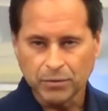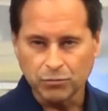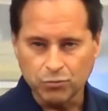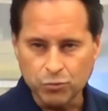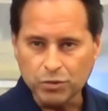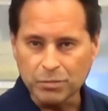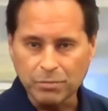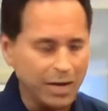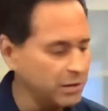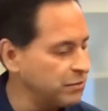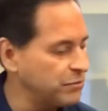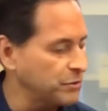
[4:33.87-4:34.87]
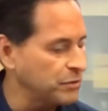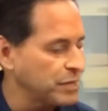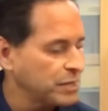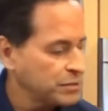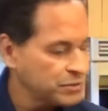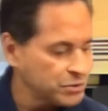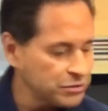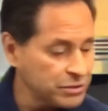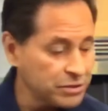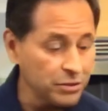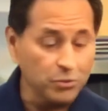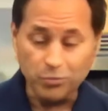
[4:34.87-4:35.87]
Really powerful. So this
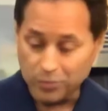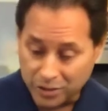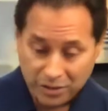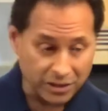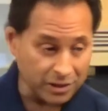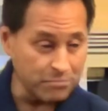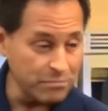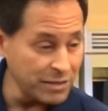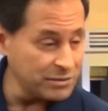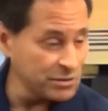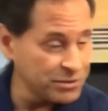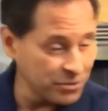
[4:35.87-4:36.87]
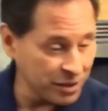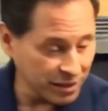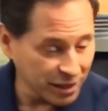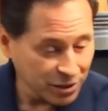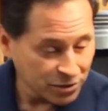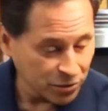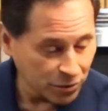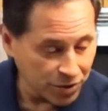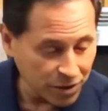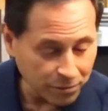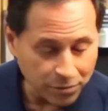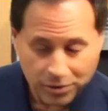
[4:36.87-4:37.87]
is a really amazing drink. So we're
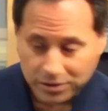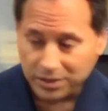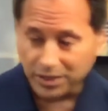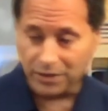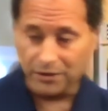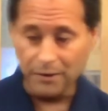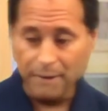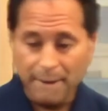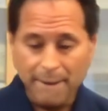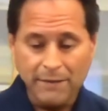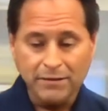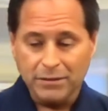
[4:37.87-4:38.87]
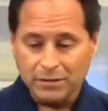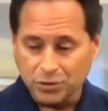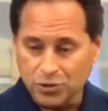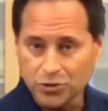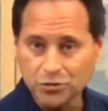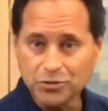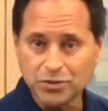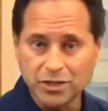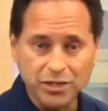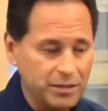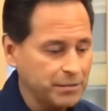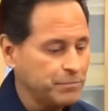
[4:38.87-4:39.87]
going to put it together, juice
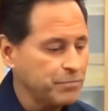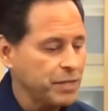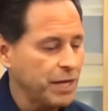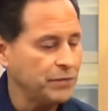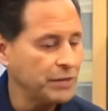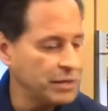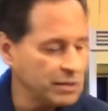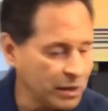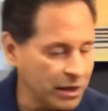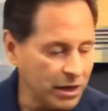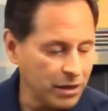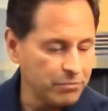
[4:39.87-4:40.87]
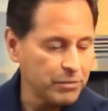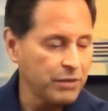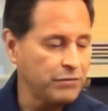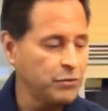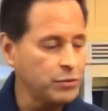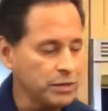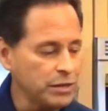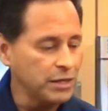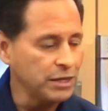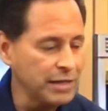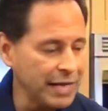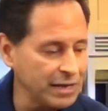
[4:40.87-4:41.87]
it, and then if you want to
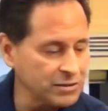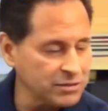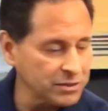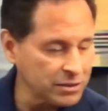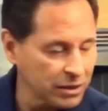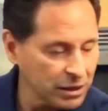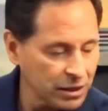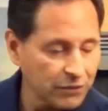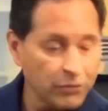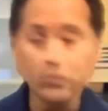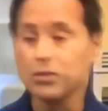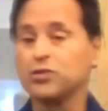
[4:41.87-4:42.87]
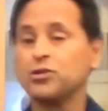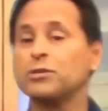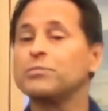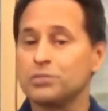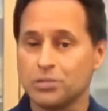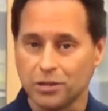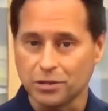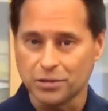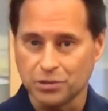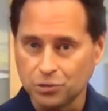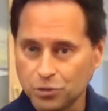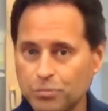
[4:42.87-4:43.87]
enhance it, if you want to turbocharge
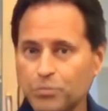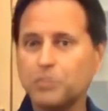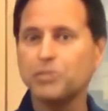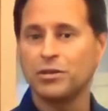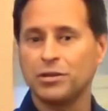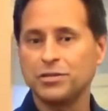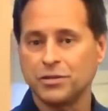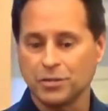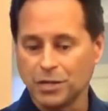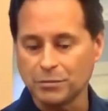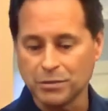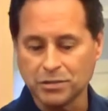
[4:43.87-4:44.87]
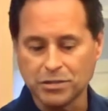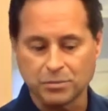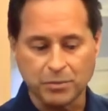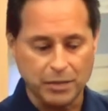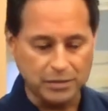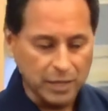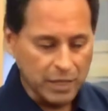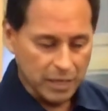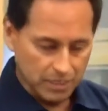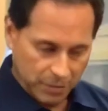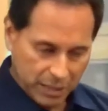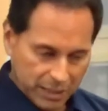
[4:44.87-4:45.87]
it, supercharge your lemon ginger blast
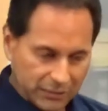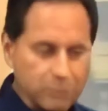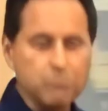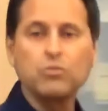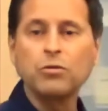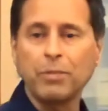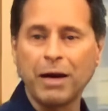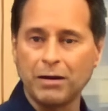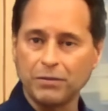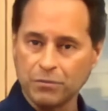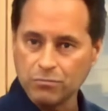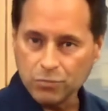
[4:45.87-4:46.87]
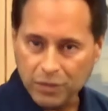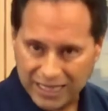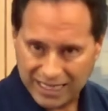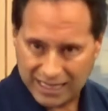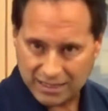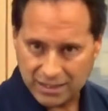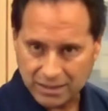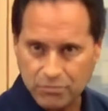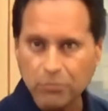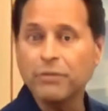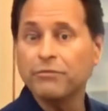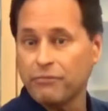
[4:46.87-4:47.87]
and make it even more powerful, more cleansing,
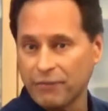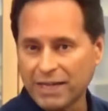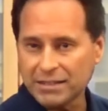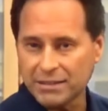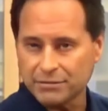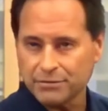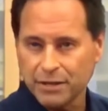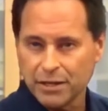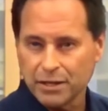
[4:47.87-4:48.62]
more effective,